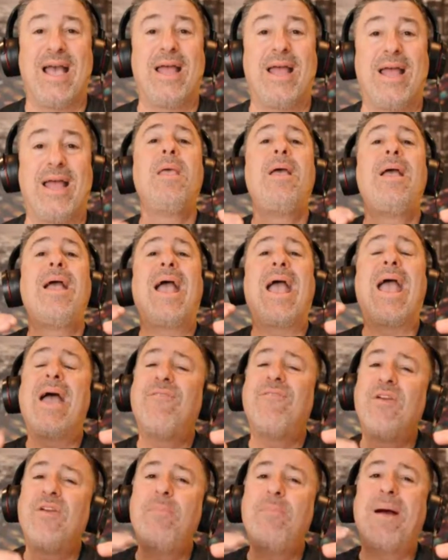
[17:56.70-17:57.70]
said.
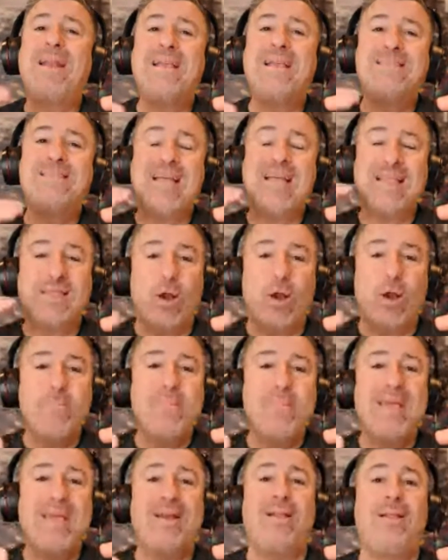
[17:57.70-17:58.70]
Everybody is
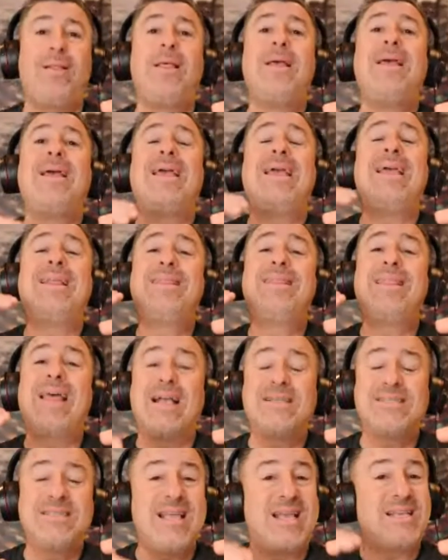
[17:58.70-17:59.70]
at their middle
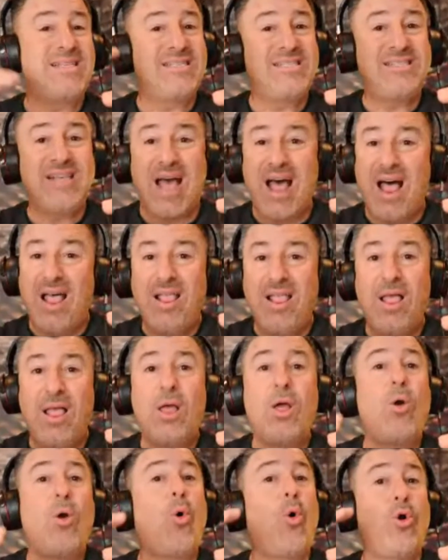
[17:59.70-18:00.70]
unless they sell